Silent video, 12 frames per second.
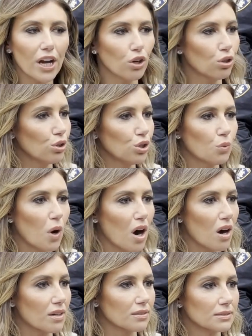care who you
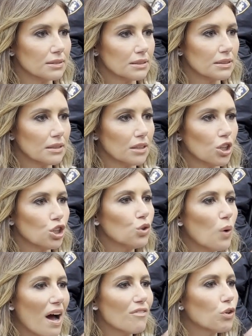are.
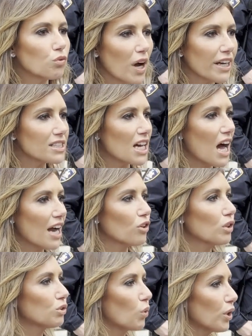You have a right to hire
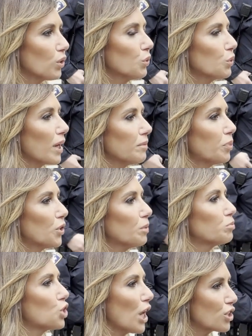a lawyer who can put
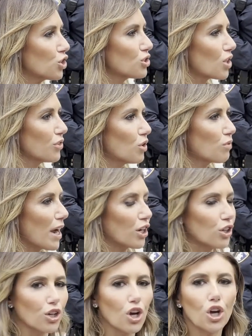objections on the
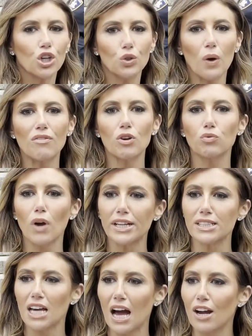record. You have a
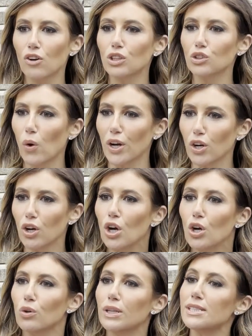right to hire a lawyer
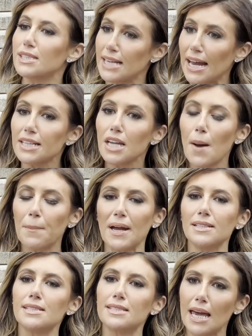who can stand up
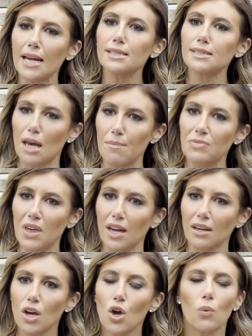and say
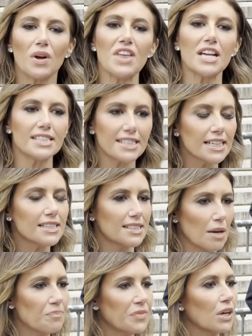something when they see
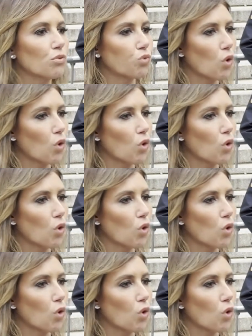something